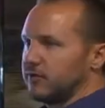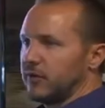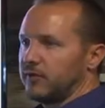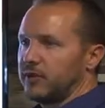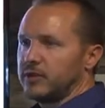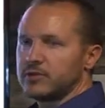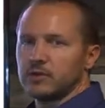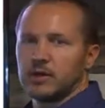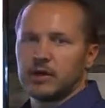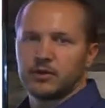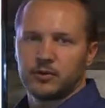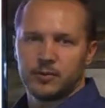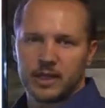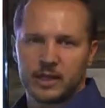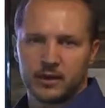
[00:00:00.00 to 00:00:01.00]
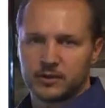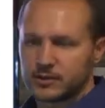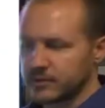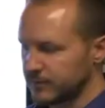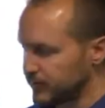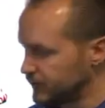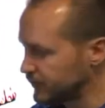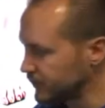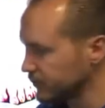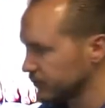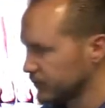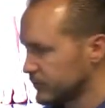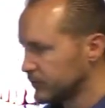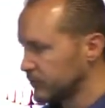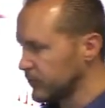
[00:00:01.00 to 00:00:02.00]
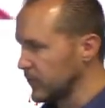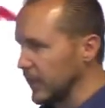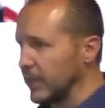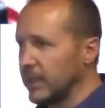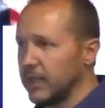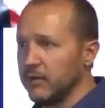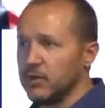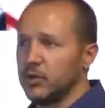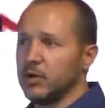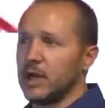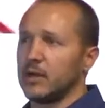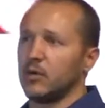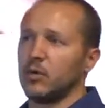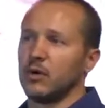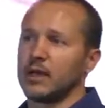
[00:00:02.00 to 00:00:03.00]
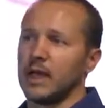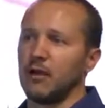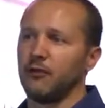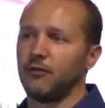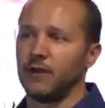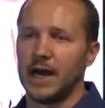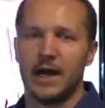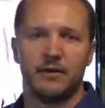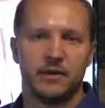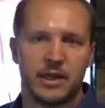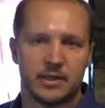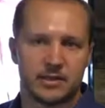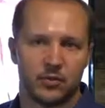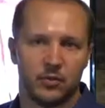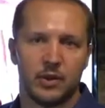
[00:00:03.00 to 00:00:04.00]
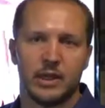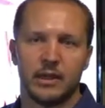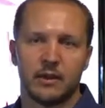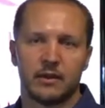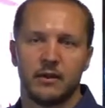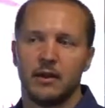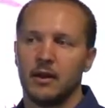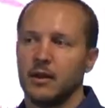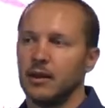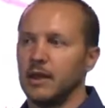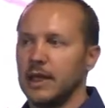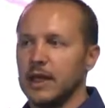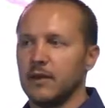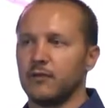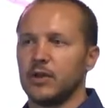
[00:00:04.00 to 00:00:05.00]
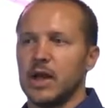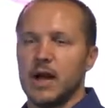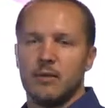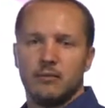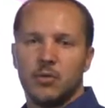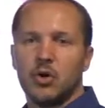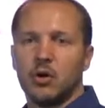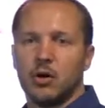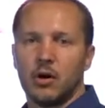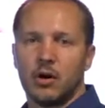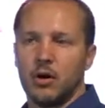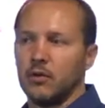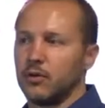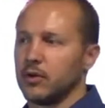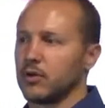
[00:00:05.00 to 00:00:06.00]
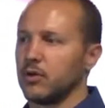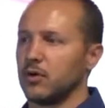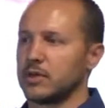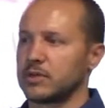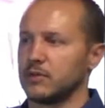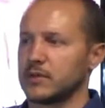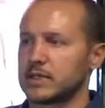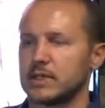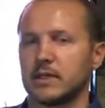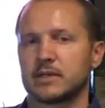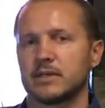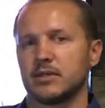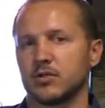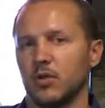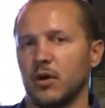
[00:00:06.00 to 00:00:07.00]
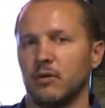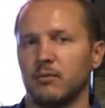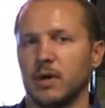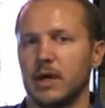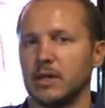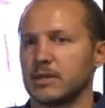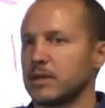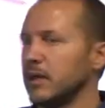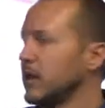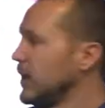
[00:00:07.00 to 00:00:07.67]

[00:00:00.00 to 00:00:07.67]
50 to 100 pounds. You got to work out 5 days a week, if not more, over the course of 6 to 12 months,